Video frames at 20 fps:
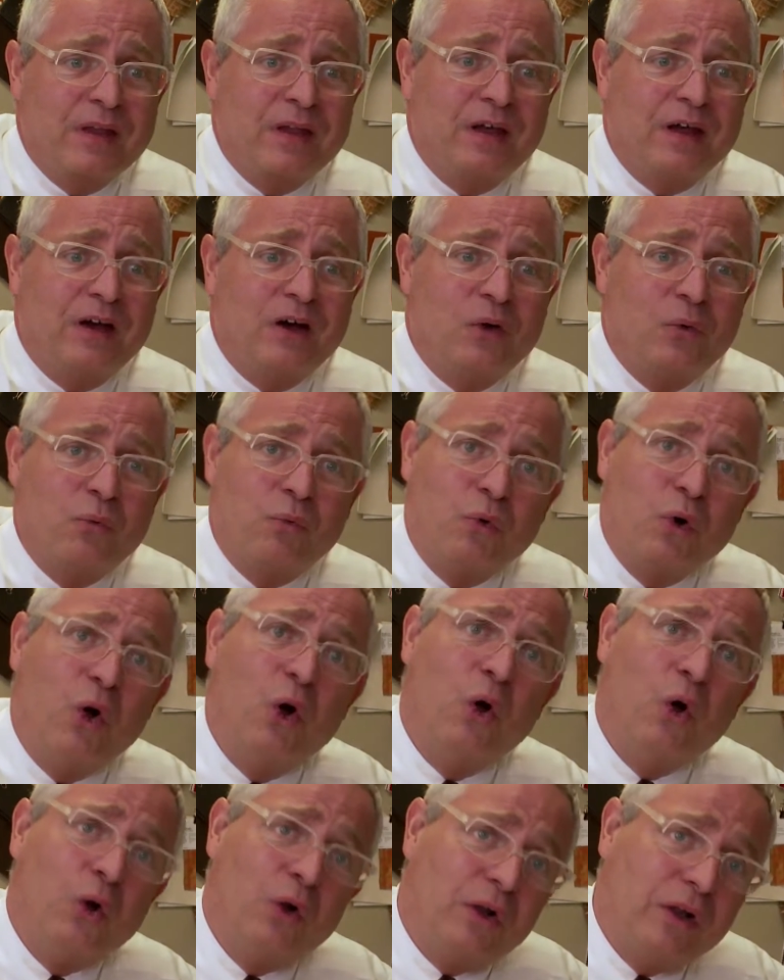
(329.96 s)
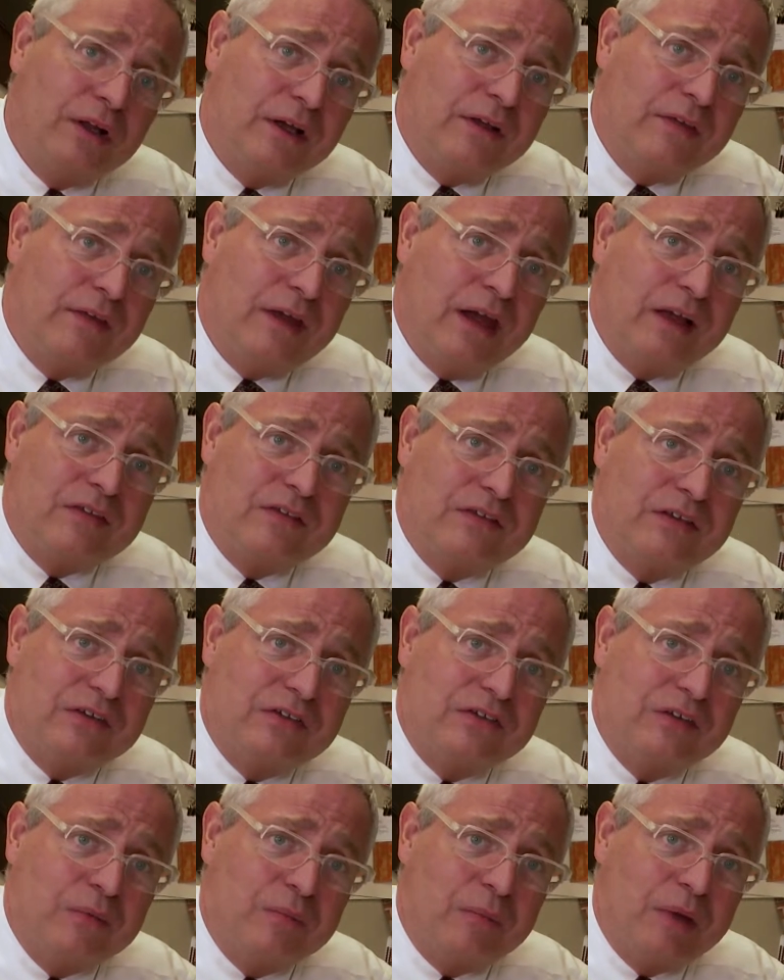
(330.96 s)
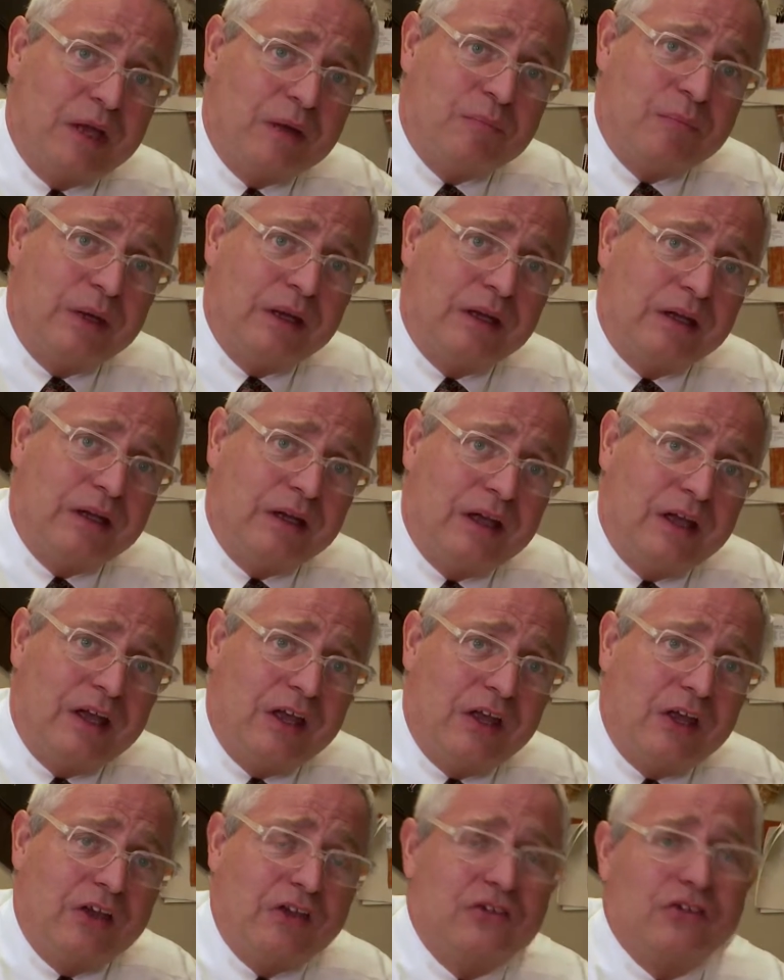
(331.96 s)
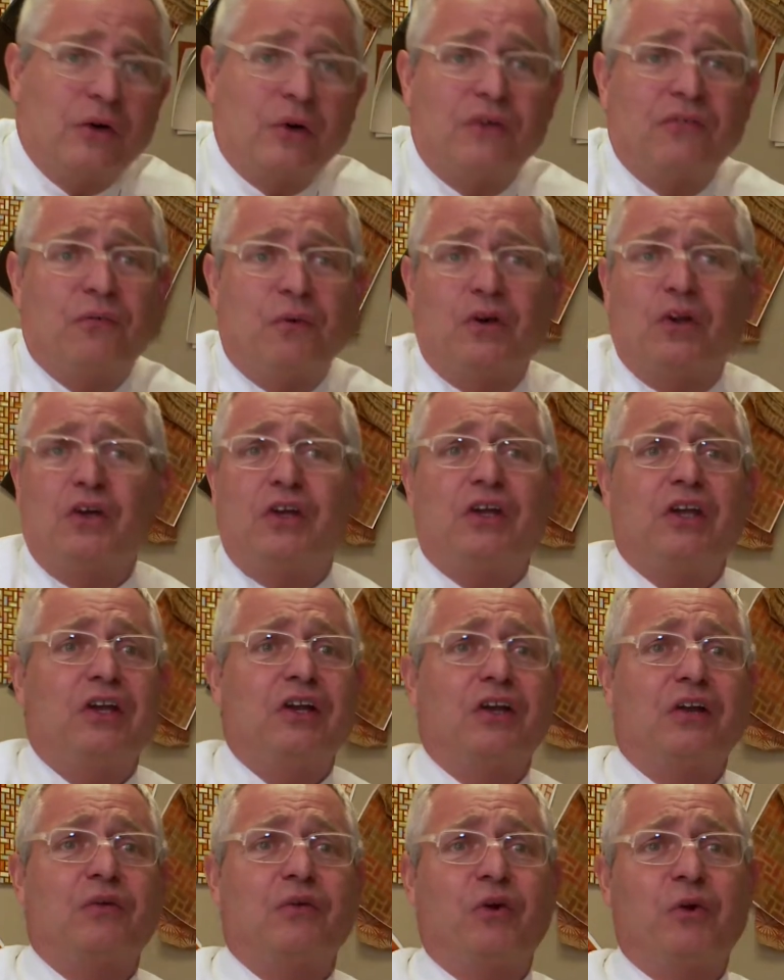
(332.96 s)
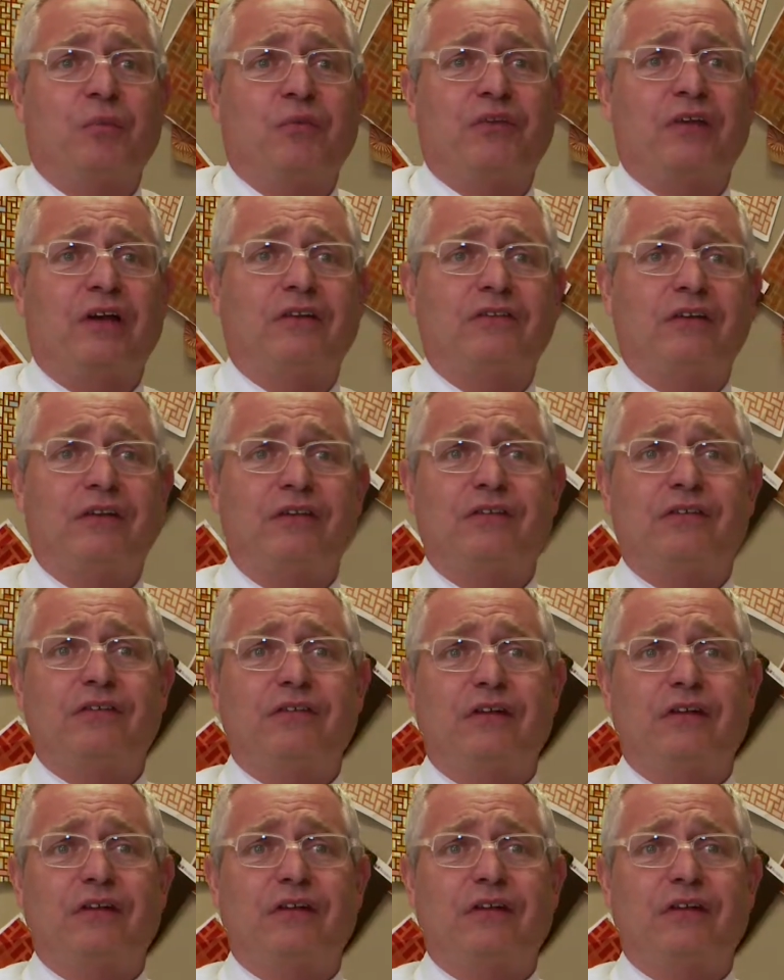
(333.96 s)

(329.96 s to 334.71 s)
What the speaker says: role in that system may be. So if we're looking at groups such as